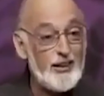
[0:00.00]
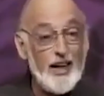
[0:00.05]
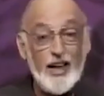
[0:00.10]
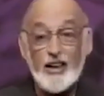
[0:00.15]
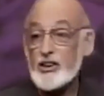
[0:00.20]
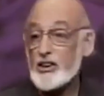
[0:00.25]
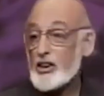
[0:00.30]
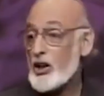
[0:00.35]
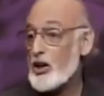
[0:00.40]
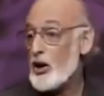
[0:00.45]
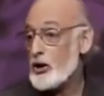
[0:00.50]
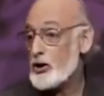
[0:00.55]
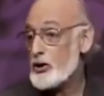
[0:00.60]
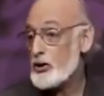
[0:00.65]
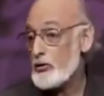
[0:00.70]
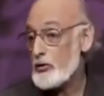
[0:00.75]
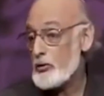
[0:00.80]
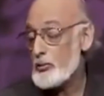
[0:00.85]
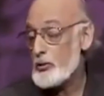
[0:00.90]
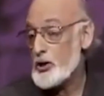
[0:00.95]
That's the
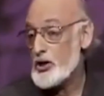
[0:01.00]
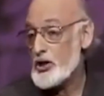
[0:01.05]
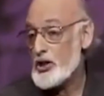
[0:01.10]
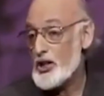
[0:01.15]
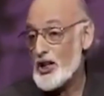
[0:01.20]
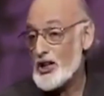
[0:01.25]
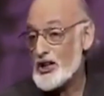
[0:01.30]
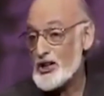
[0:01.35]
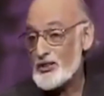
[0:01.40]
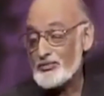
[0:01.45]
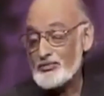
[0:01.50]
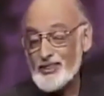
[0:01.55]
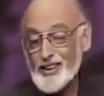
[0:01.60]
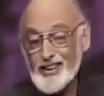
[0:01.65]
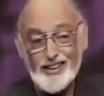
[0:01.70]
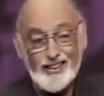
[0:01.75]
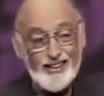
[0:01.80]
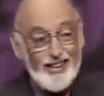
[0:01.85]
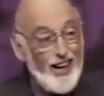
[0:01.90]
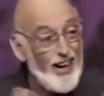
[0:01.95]
culture of appreciation.
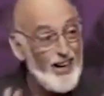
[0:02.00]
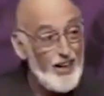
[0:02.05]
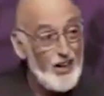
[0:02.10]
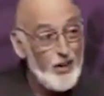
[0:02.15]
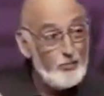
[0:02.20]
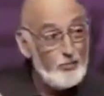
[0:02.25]
Now, how do